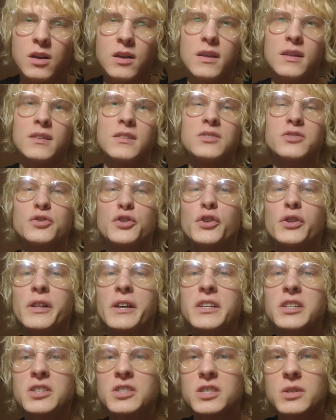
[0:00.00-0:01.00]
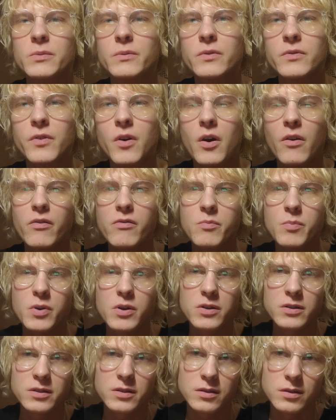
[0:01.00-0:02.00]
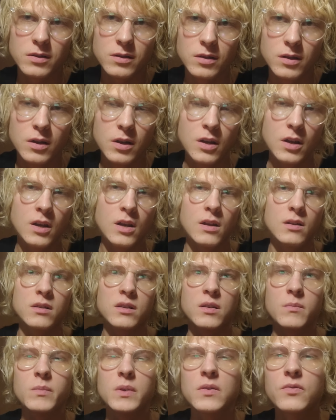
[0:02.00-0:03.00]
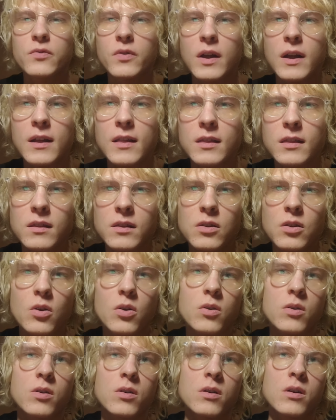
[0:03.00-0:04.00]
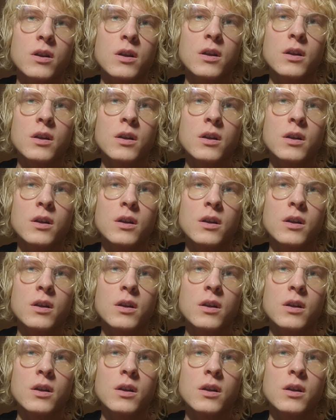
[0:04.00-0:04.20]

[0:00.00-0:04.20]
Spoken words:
It is relationship with other person. It can be friend, your